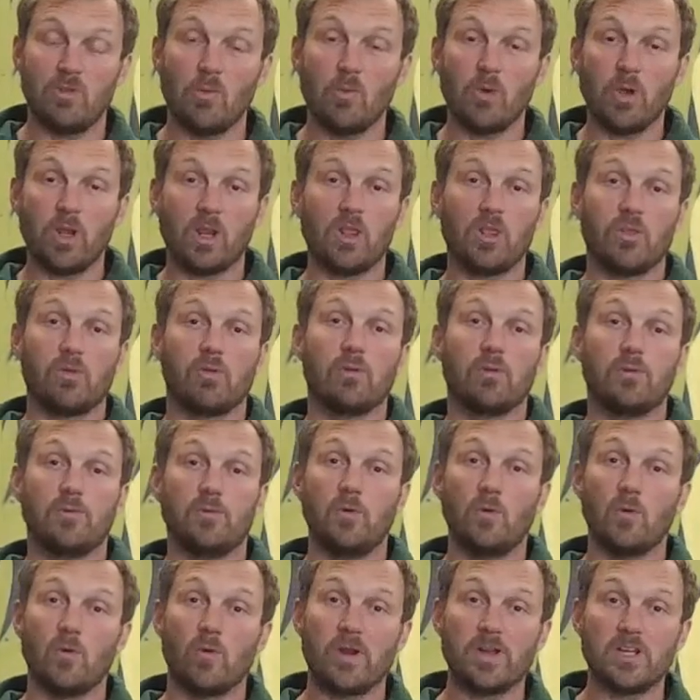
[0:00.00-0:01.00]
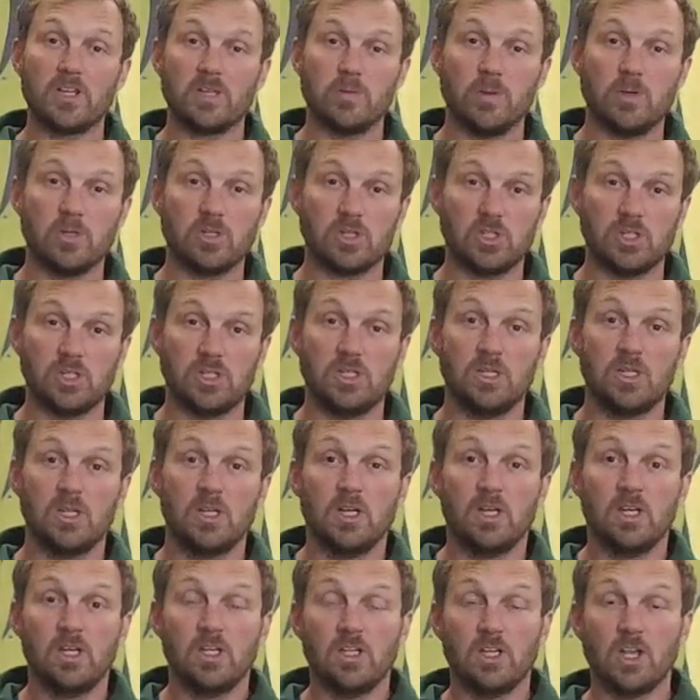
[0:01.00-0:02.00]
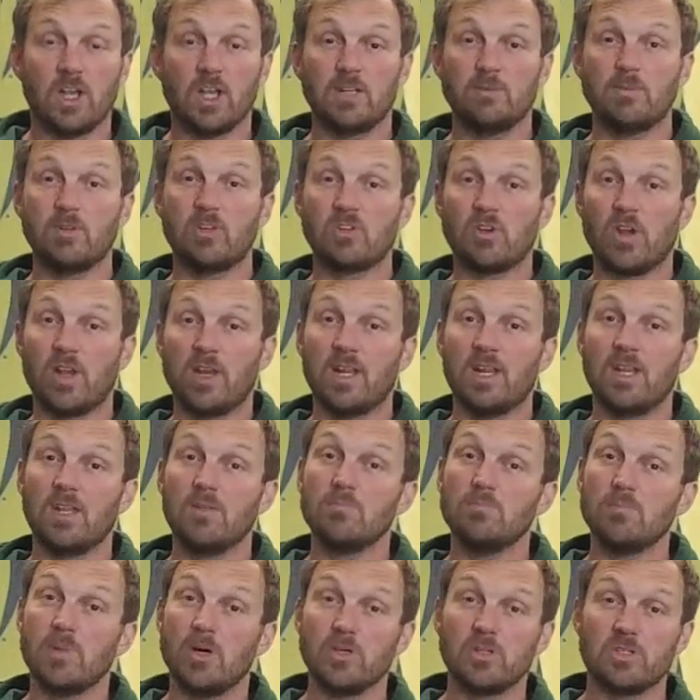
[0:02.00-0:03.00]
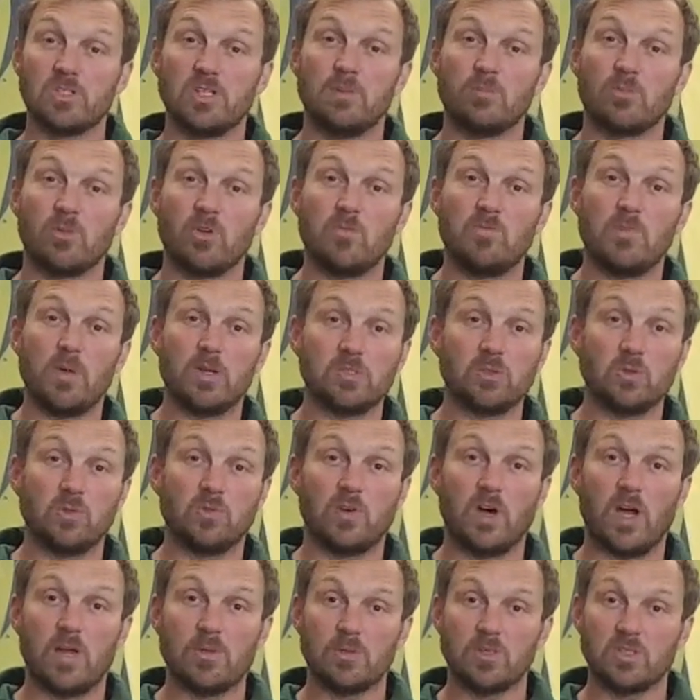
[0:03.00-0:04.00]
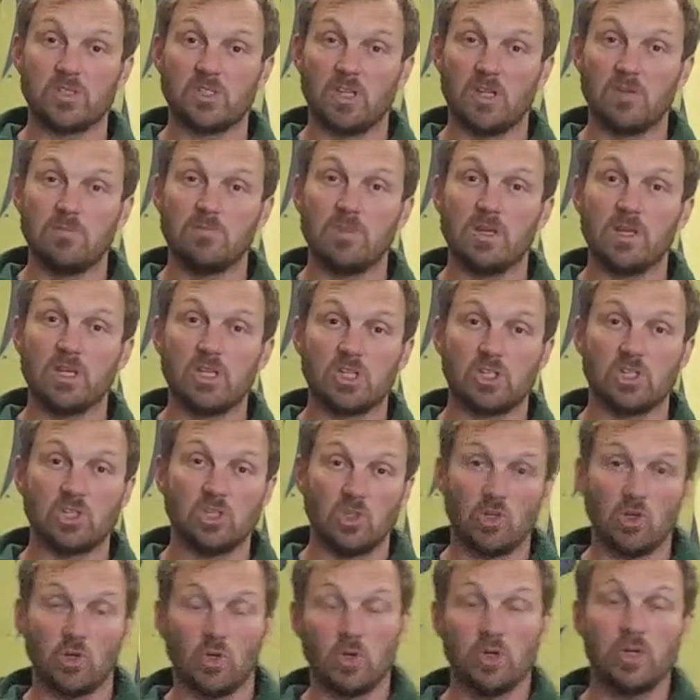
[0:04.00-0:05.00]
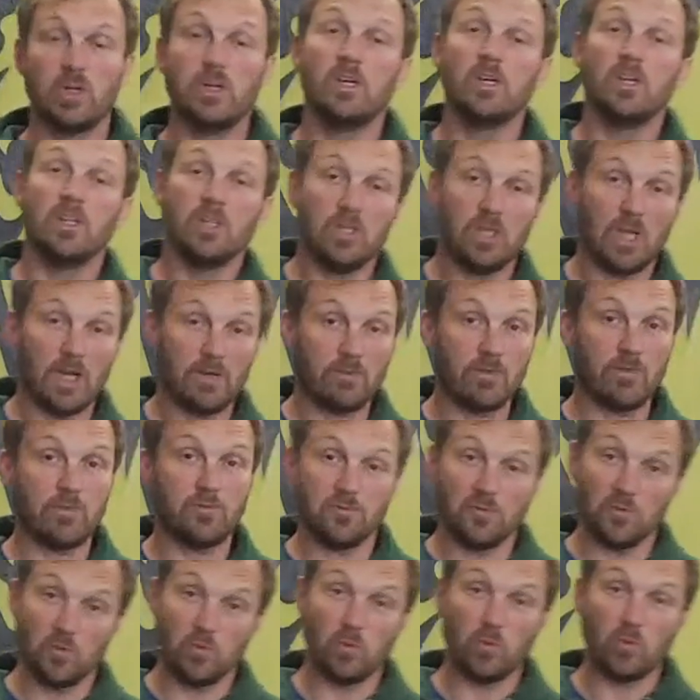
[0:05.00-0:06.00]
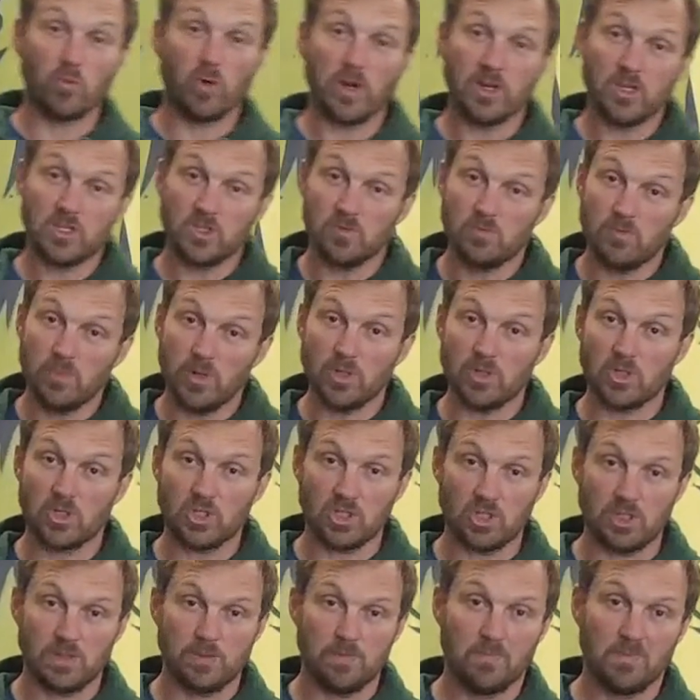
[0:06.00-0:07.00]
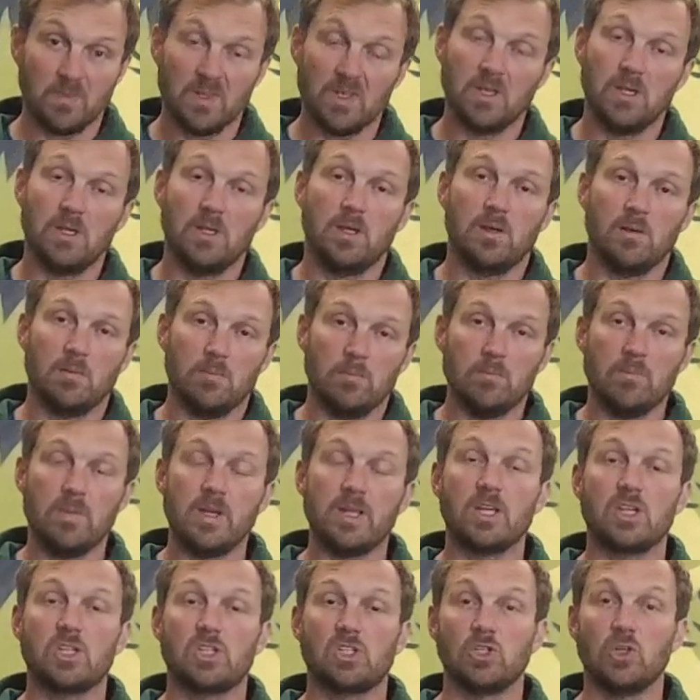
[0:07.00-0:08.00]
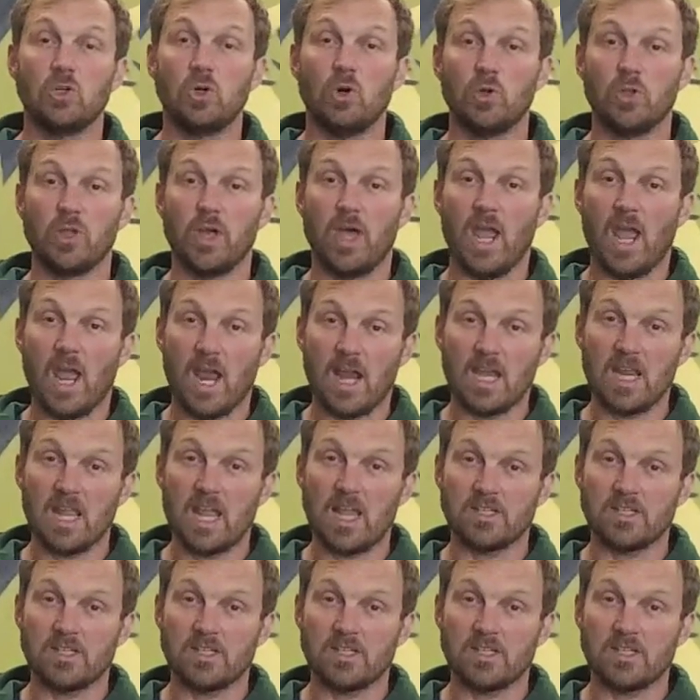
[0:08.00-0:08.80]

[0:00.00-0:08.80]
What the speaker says: If you're working through a full range of motion, you're going to be training the most number of muscle fibers. So make sure you have a full range of motion. Make sure that any